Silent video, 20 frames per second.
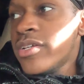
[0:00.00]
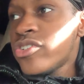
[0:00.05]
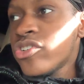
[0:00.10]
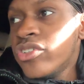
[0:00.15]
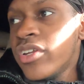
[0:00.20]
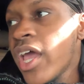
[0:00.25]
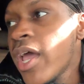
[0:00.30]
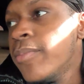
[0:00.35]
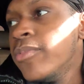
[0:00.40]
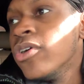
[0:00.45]
ain't
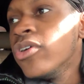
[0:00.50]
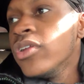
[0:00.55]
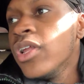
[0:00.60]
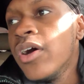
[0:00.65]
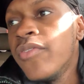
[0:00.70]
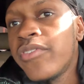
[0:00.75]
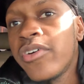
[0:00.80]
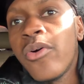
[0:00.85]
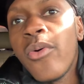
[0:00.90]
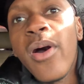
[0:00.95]
showing the M no
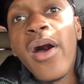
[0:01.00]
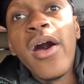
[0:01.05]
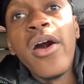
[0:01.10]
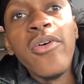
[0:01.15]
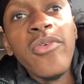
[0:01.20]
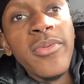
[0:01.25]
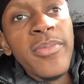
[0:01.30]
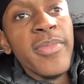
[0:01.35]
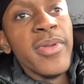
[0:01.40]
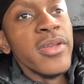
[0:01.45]
love in a while.
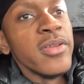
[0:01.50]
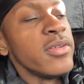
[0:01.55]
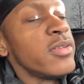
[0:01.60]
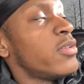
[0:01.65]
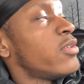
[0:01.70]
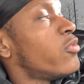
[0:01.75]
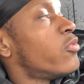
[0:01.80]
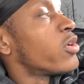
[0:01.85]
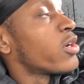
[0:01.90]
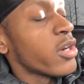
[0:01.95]
We've been
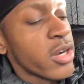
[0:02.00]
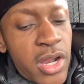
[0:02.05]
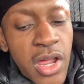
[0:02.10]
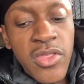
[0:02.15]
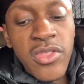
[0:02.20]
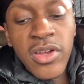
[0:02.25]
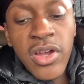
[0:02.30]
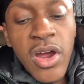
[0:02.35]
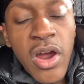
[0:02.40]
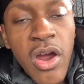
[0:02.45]
working on it
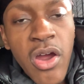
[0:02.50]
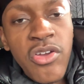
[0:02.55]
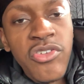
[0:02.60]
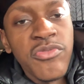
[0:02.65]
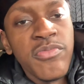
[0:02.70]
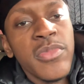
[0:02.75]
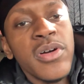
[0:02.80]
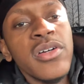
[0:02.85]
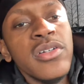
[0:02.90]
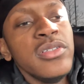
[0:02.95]
at the cars,
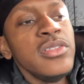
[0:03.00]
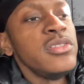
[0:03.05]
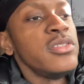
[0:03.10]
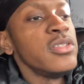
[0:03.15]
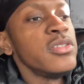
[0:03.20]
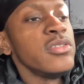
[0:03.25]
but, you